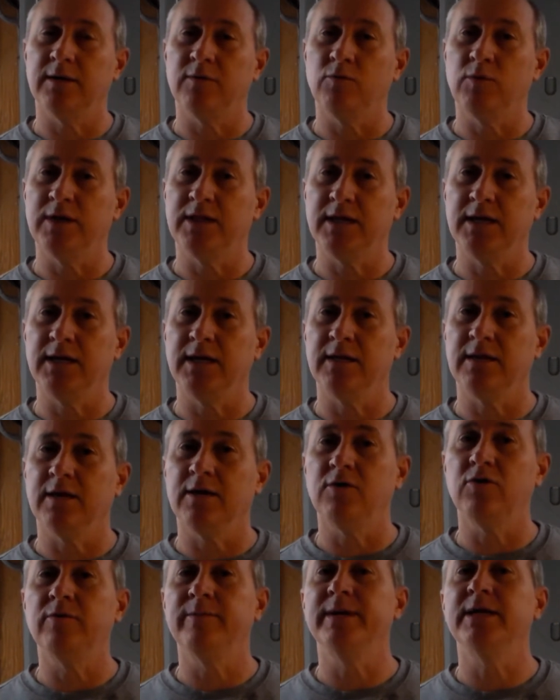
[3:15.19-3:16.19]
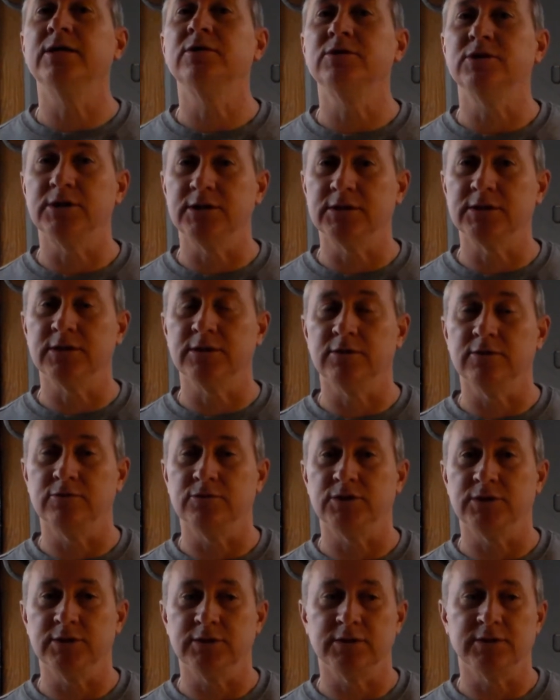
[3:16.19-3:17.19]
with any of the home energy
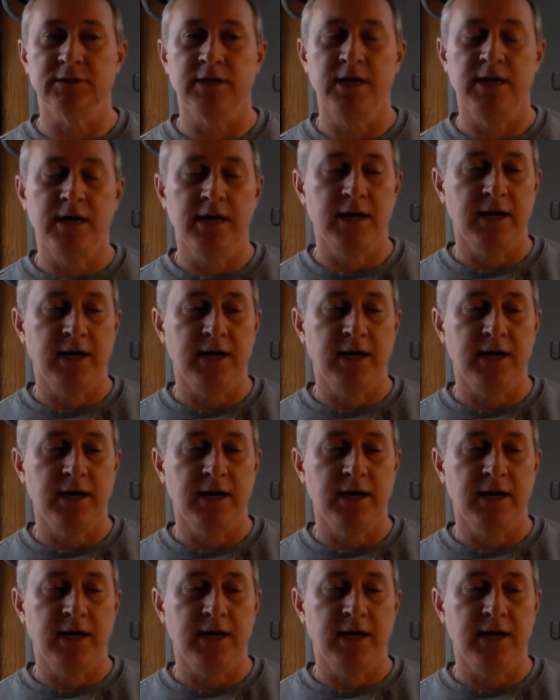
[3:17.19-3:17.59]
solutions.